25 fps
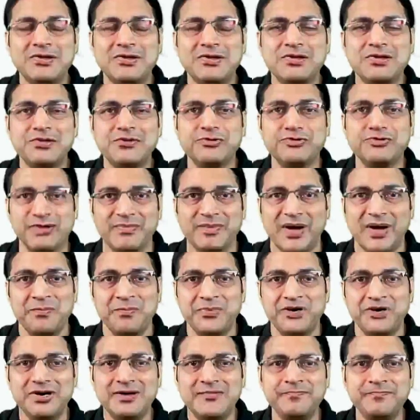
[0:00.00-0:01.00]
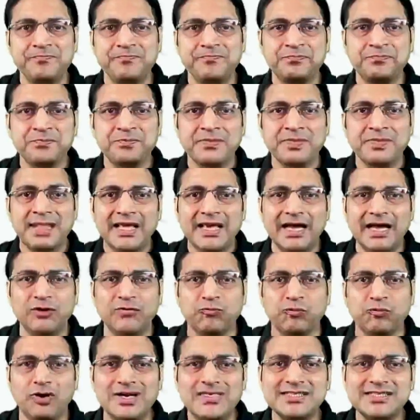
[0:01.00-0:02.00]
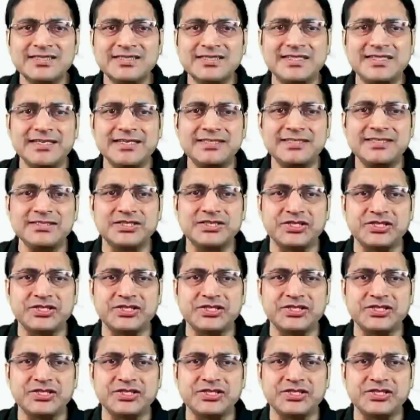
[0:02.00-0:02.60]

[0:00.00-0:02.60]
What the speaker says: You remember? And what is this